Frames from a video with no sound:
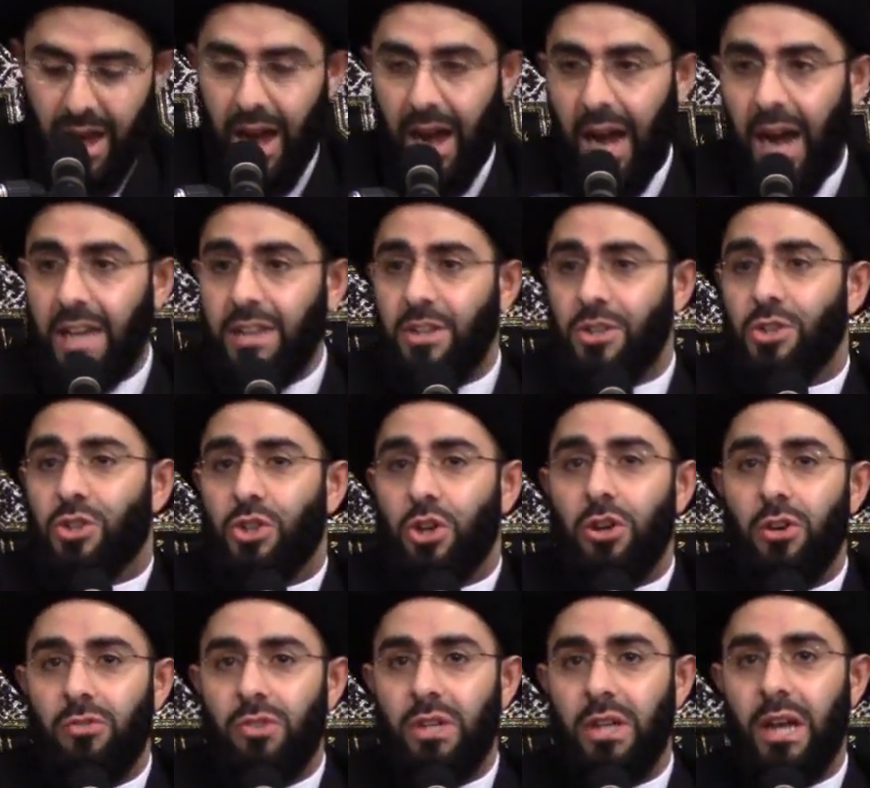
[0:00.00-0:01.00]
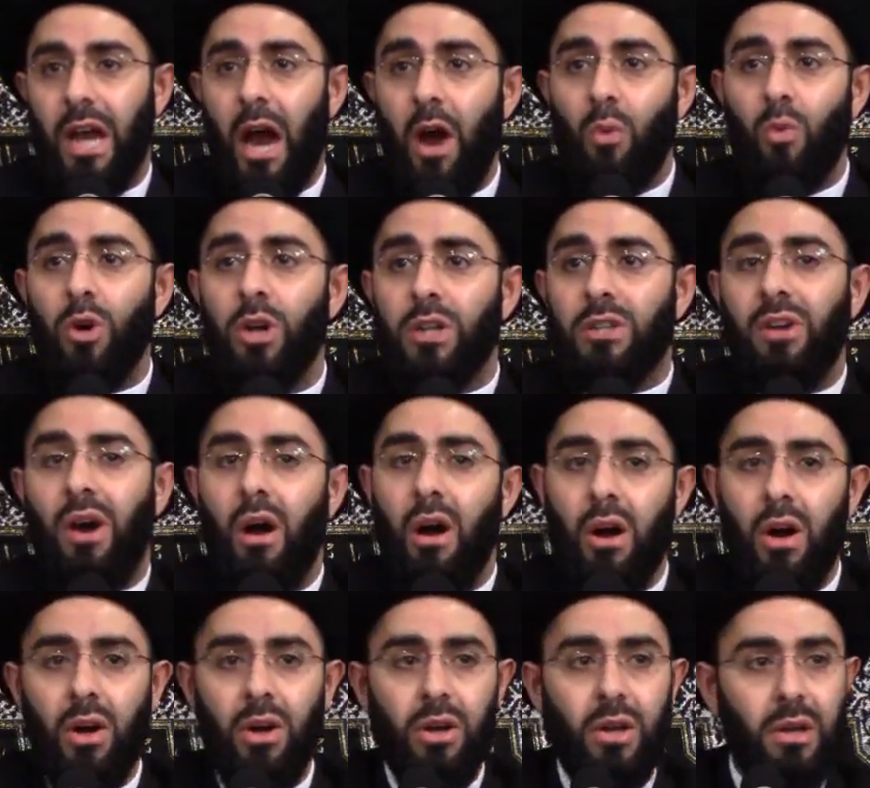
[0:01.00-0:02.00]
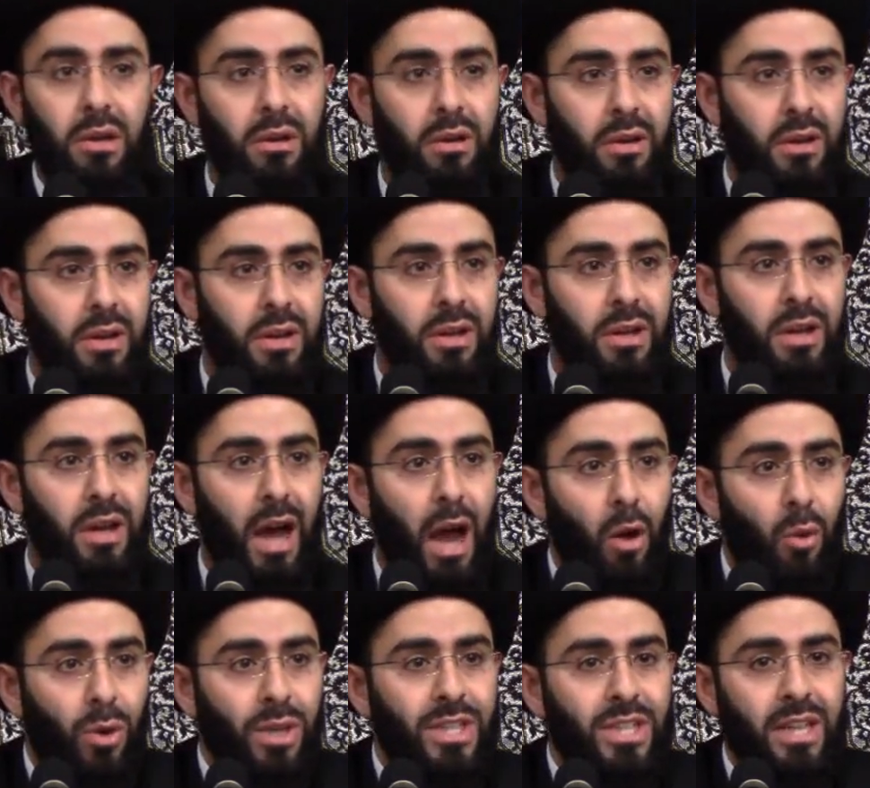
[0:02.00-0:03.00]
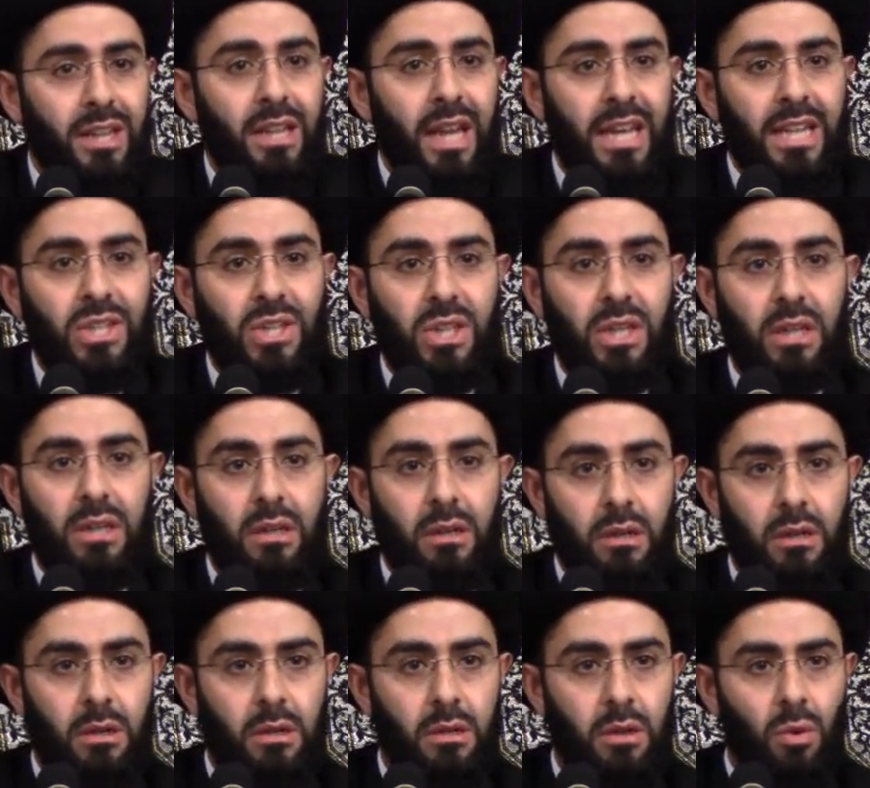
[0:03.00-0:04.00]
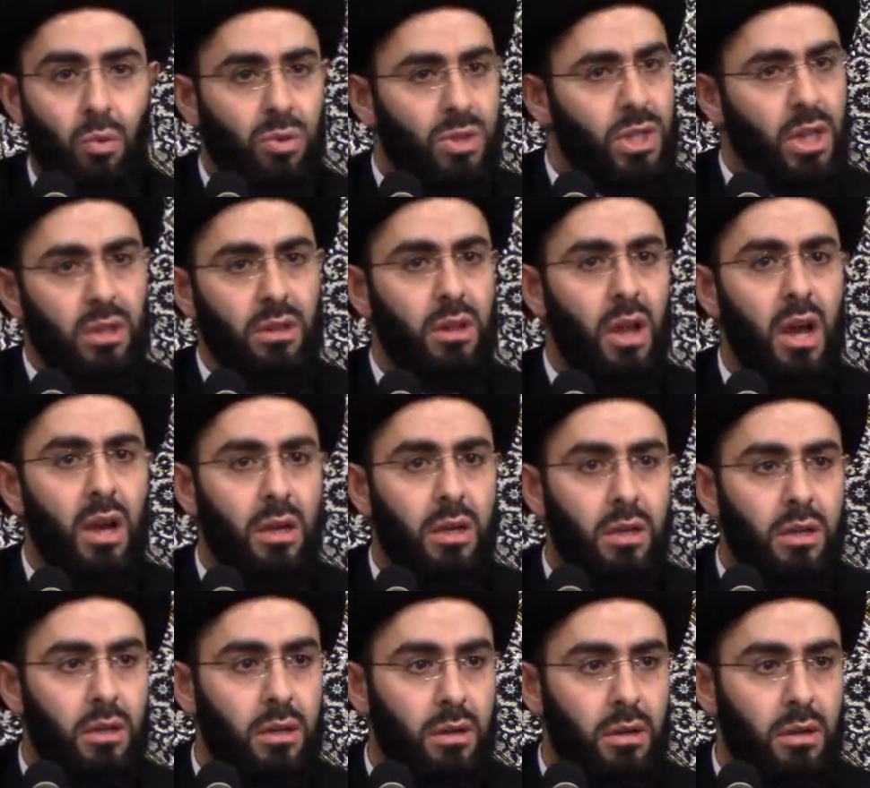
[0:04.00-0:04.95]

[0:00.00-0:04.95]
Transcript: I deserved it. I worked hard. I wasn't lazy. It wasn't luck.